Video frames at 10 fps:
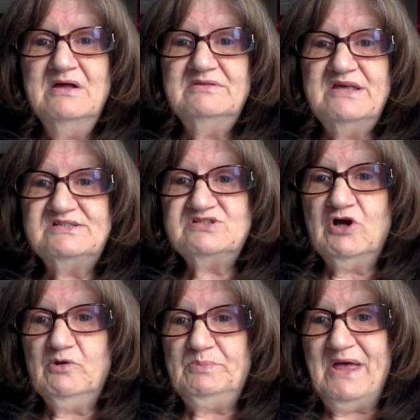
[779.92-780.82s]
They
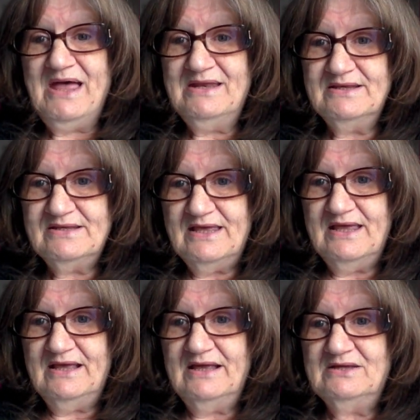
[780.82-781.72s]
start
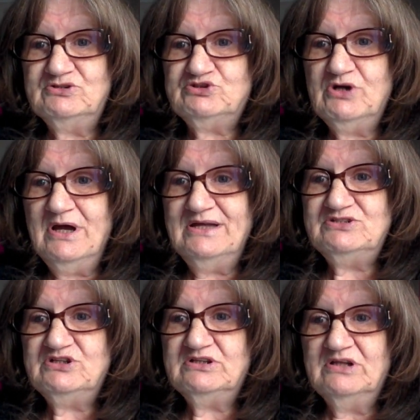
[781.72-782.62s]
panicking and trying
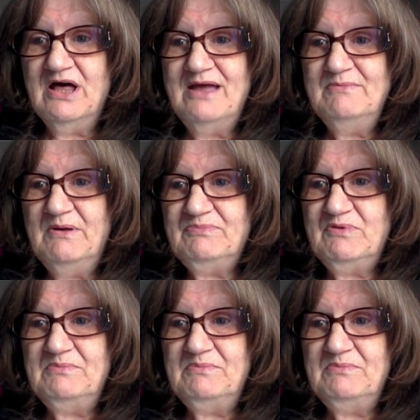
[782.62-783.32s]
to climb up